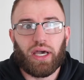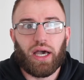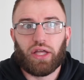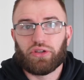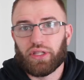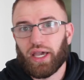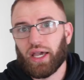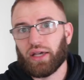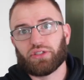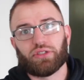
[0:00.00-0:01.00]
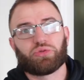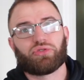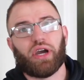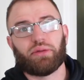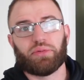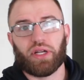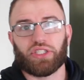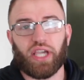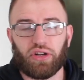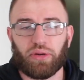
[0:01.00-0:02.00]
Other than that, subscribe to my
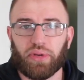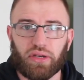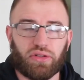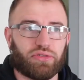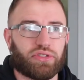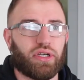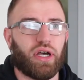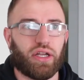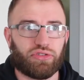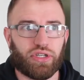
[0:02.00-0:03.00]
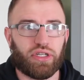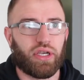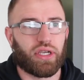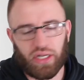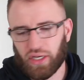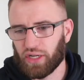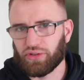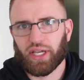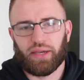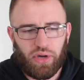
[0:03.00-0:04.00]
channel. I'm getting close to 100. Get 100,
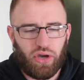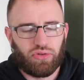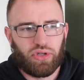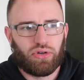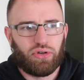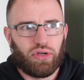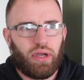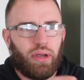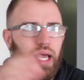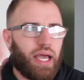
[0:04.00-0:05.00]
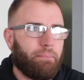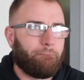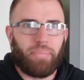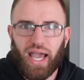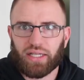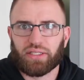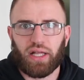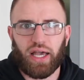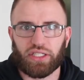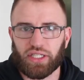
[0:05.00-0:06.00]
I get my own little /
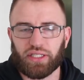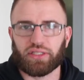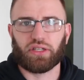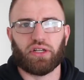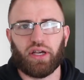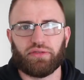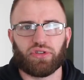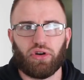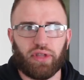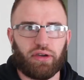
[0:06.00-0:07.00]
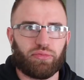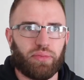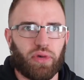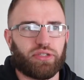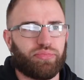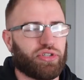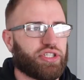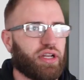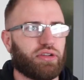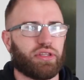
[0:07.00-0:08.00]
Insta Club. So that would be much
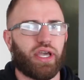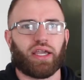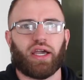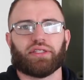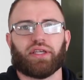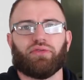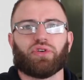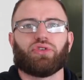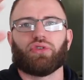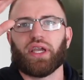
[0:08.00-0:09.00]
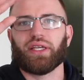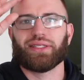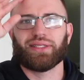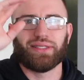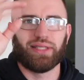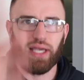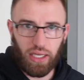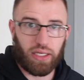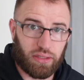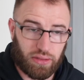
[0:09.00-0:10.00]
appreciated. Other than that, guys, have a great
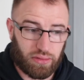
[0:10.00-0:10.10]
day.